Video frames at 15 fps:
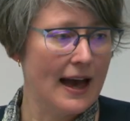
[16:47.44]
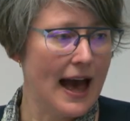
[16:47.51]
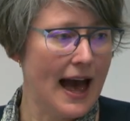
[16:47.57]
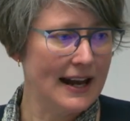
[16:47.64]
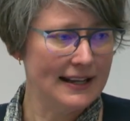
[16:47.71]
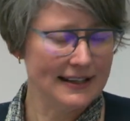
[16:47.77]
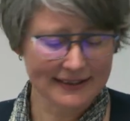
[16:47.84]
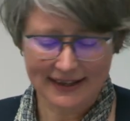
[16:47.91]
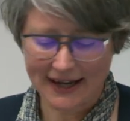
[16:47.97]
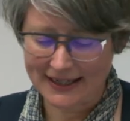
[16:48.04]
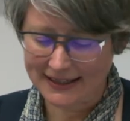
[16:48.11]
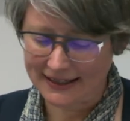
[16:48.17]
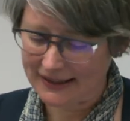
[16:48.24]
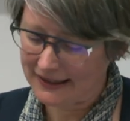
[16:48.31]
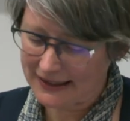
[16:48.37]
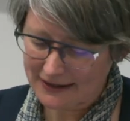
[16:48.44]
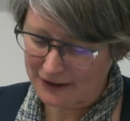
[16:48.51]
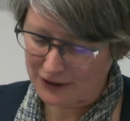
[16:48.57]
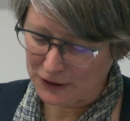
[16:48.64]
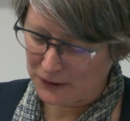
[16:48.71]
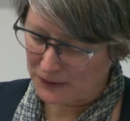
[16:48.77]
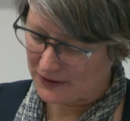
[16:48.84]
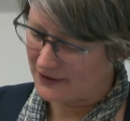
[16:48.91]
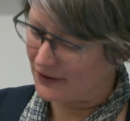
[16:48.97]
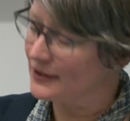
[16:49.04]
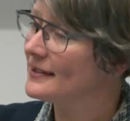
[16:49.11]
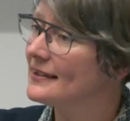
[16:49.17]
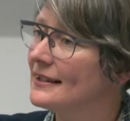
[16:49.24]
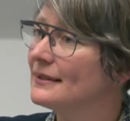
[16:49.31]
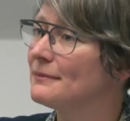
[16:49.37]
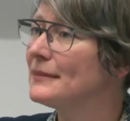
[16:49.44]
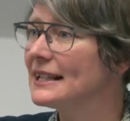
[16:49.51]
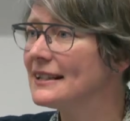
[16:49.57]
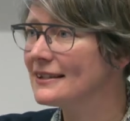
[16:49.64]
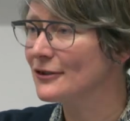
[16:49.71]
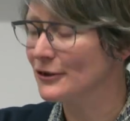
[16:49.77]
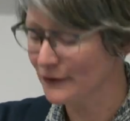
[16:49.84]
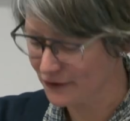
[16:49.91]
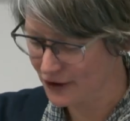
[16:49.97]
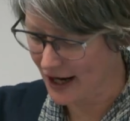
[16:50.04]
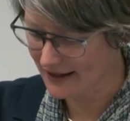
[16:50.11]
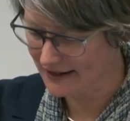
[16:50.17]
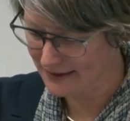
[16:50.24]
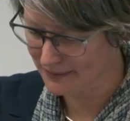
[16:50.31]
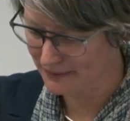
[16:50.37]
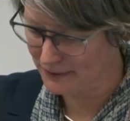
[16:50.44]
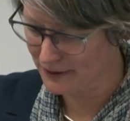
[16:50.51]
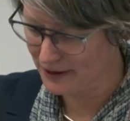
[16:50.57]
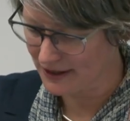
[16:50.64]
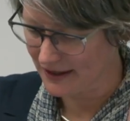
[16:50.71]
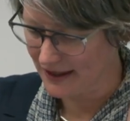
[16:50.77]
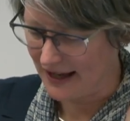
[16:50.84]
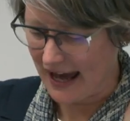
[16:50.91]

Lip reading: And excitingly, the new Associate Minister of Transport